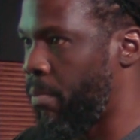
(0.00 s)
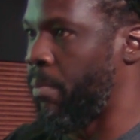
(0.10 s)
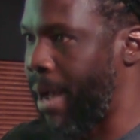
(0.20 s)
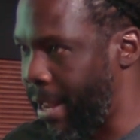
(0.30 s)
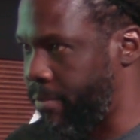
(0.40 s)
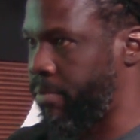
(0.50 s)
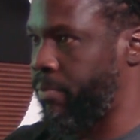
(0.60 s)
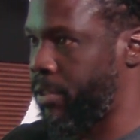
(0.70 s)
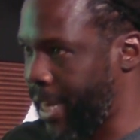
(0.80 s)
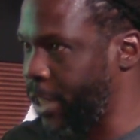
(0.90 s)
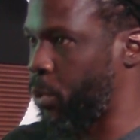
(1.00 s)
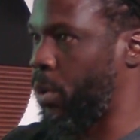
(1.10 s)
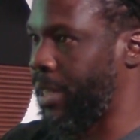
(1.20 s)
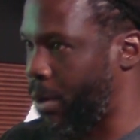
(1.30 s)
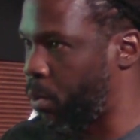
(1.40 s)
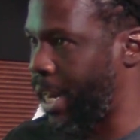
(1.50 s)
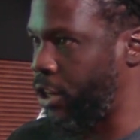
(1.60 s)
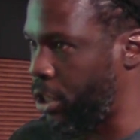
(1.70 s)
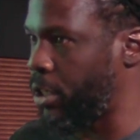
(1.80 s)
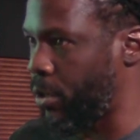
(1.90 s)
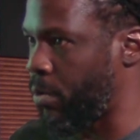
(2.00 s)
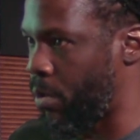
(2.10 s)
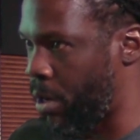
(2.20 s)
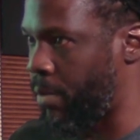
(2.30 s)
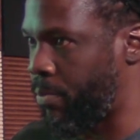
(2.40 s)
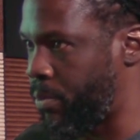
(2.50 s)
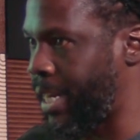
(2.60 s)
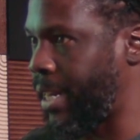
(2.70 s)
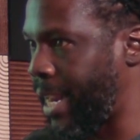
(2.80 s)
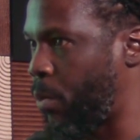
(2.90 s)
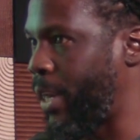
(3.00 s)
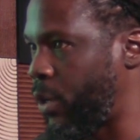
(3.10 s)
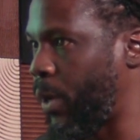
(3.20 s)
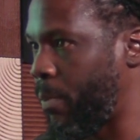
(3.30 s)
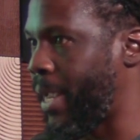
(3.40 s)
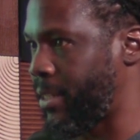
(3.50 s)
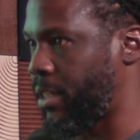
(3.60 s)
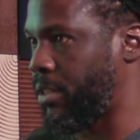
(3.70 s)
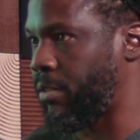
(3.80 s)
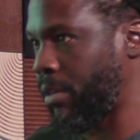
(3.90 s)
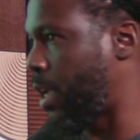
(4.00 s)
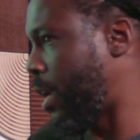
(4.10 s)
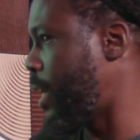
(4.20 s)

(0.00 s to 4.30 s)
my schedule, like what I do on a day-to-day, week-to-week yeah. basis, uh,